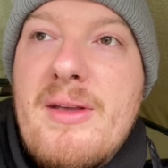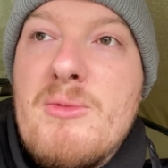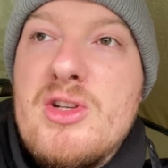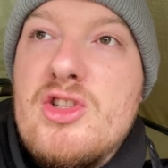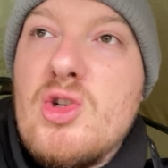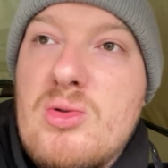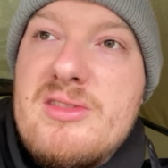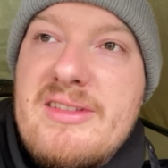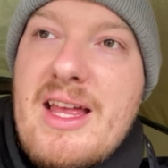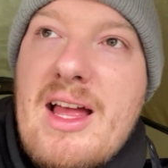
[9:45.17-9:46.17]
I'm gonna chuck
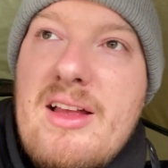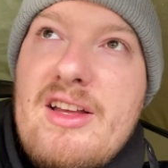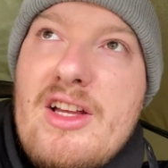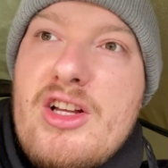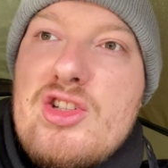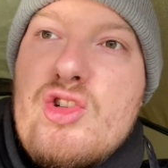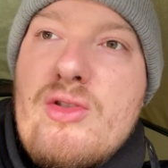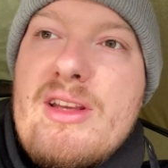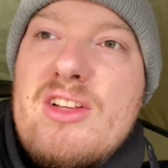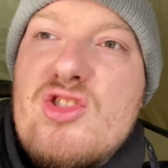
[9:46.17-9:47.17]
to that
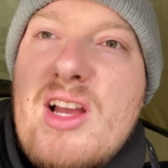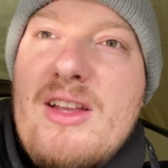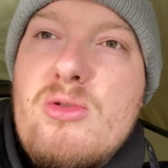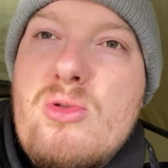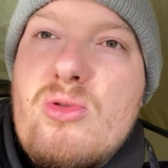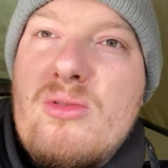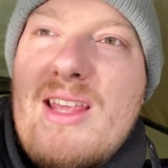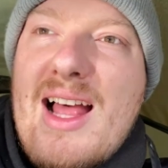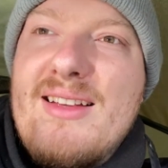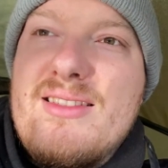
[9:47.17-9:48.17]
tree and try and do a good
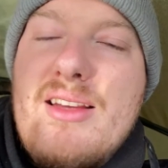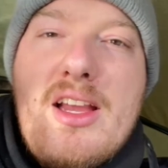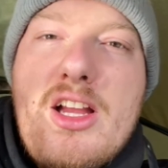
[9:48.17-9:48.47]
cast.